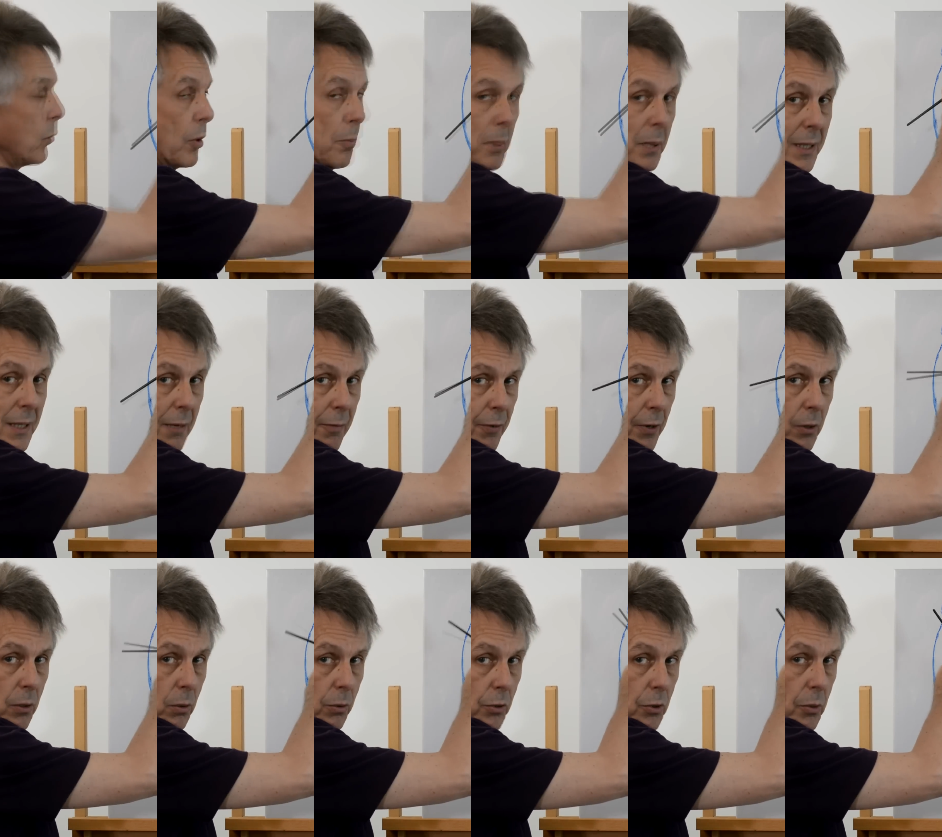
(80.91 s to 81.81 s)
would be
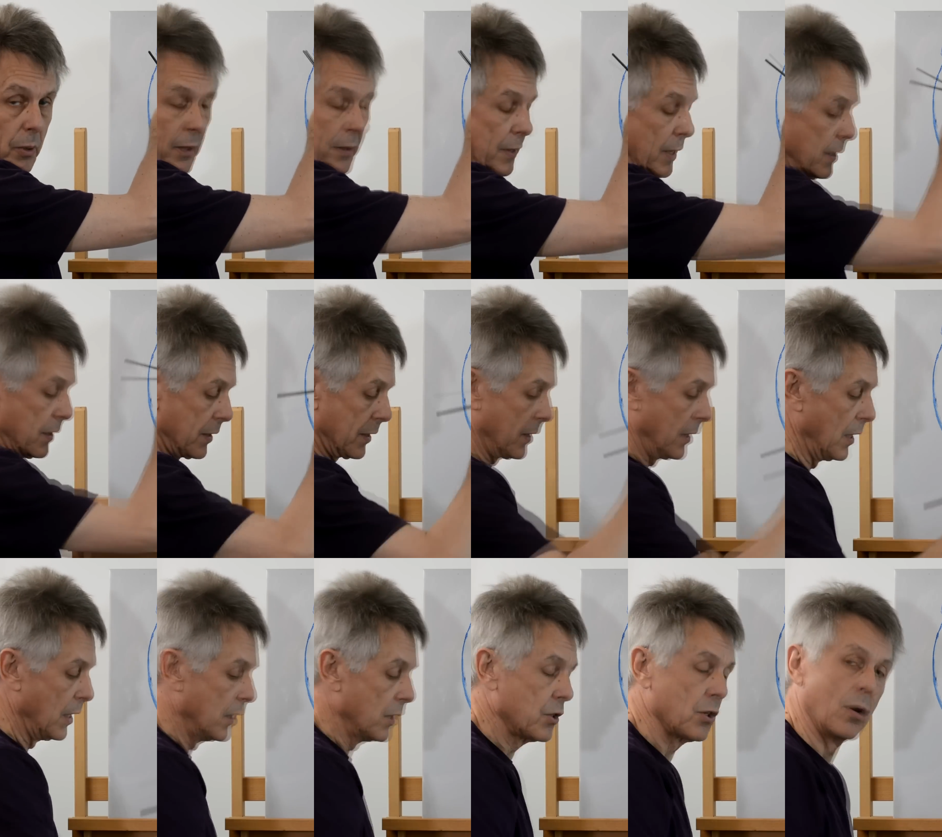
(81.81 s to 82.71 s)
difficult doing this,
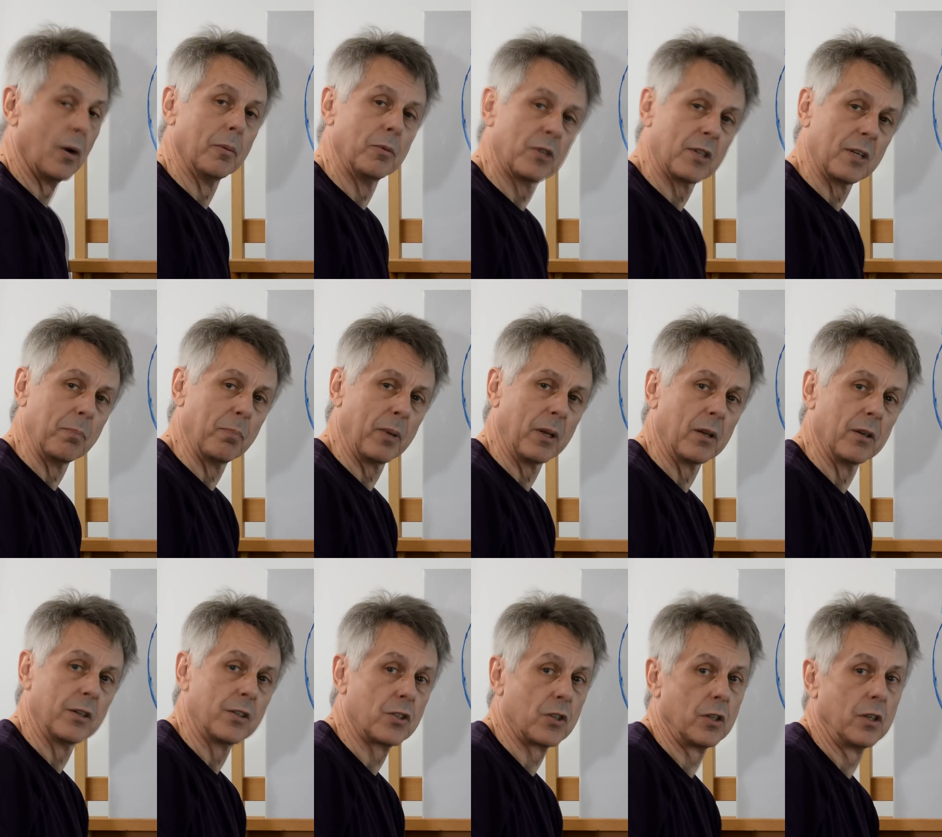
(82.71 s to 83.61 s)
so I'm simply
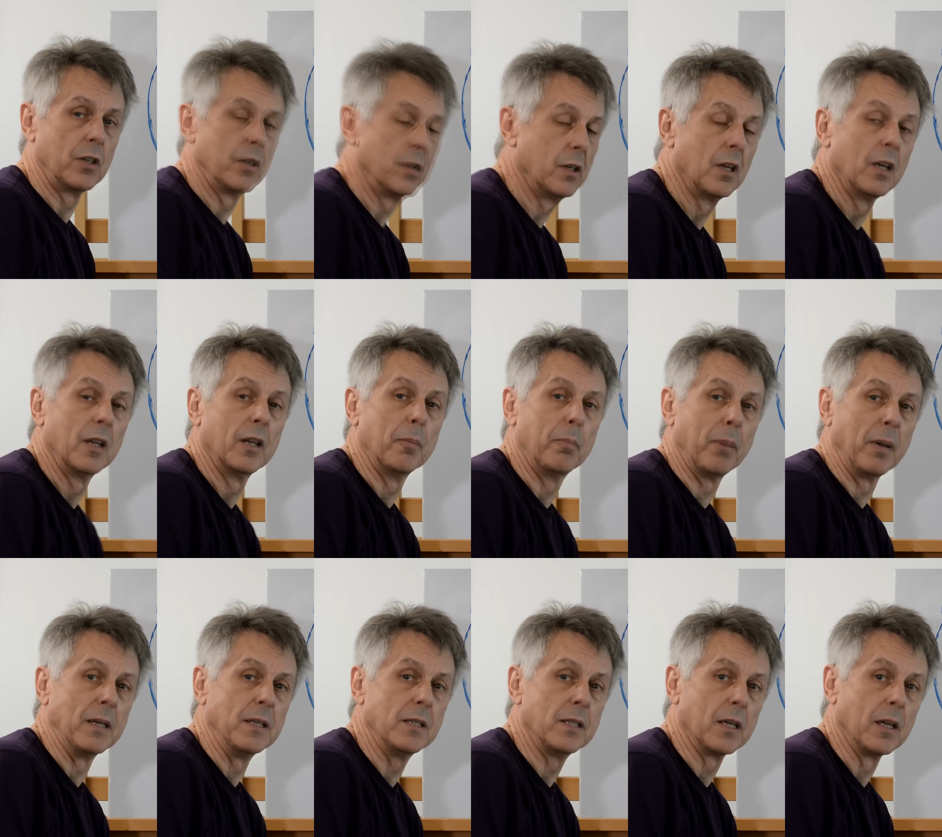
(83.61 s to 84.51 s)
going to turn the
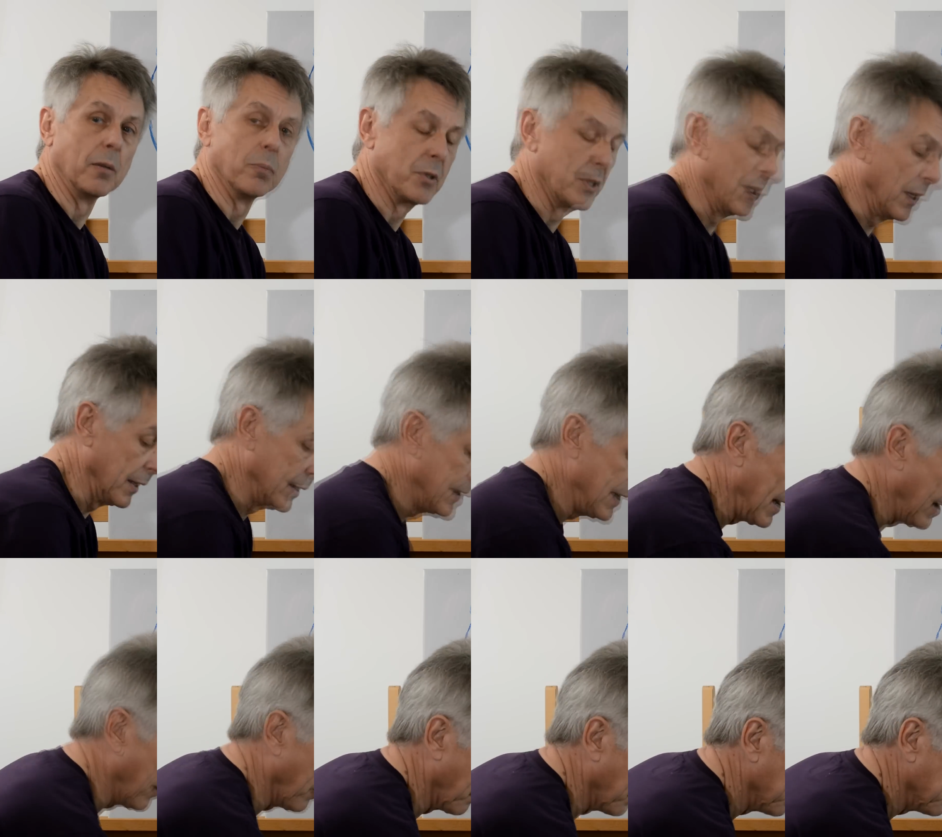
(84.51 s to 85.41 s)
painting upside
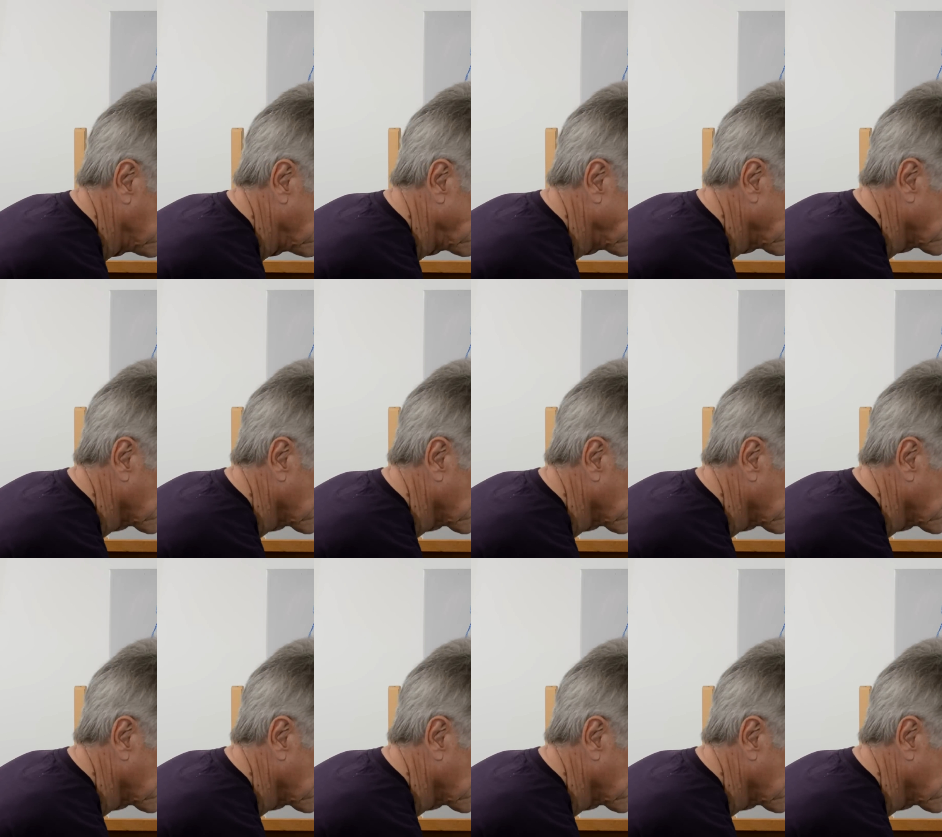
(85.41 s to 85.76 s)
down.